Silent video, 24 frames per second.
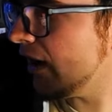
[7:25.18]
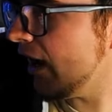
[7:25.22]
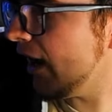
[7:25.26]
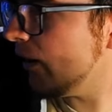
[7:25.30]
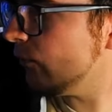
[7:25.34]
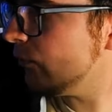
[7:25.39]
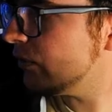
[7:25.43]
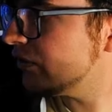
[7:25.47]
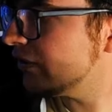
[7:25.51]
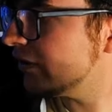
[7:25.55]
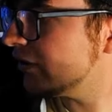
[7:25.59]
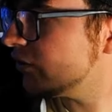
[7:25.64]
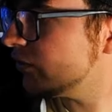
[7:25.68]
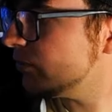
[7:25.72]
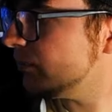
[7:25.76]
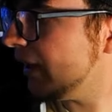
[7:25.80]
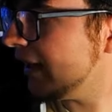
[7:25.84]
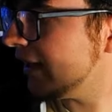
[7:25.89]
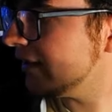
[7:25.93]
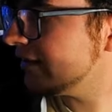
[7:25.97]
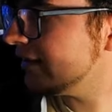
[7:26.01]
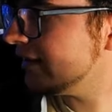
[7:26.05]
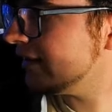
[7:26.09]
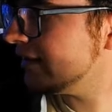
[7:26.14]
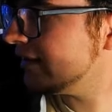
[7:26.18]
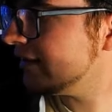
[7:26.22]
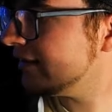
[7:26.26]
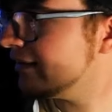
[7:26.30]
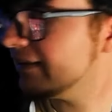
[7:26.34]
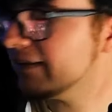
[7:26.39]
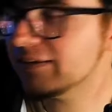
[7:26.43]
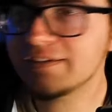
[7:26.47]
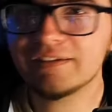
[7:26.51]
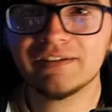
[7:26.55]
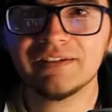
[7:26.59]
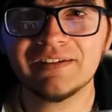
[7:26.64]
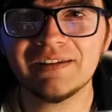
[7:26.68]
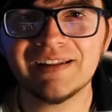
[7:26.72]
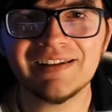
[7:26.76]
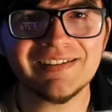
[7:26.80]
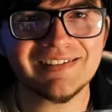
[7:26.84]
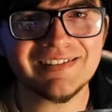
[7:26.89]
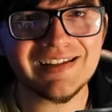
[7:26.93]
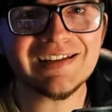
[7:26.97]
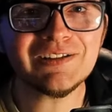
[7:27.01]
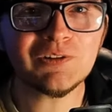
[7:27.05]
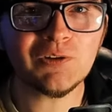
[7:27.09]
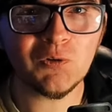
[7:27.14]
I was expecting this, this
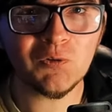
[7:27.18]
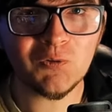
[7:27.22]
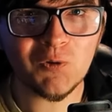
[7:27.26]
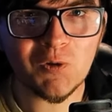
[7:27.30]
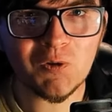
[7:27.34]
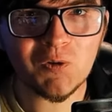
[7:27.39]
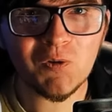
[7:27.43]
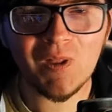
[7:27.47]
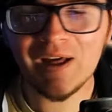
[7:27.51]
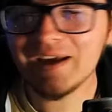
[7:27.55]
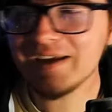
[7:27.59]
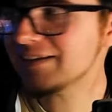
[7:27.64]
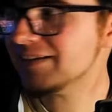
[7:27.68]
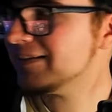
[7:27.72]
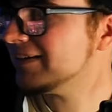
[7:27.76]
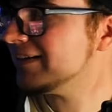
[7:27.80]
thing to look like,